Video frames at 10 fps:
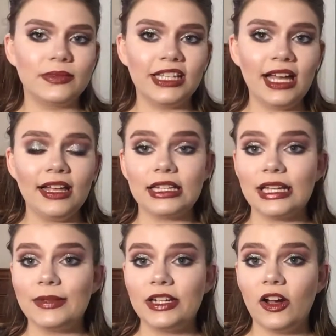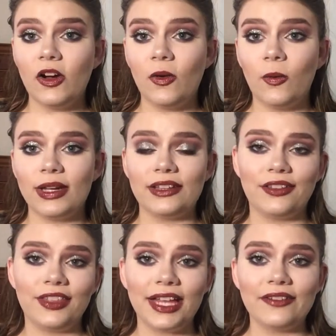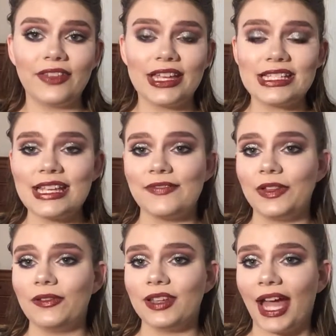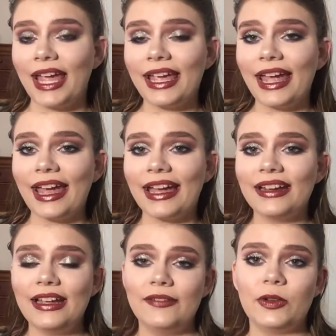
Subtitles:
yeah, let me know what you think of this, if you like it,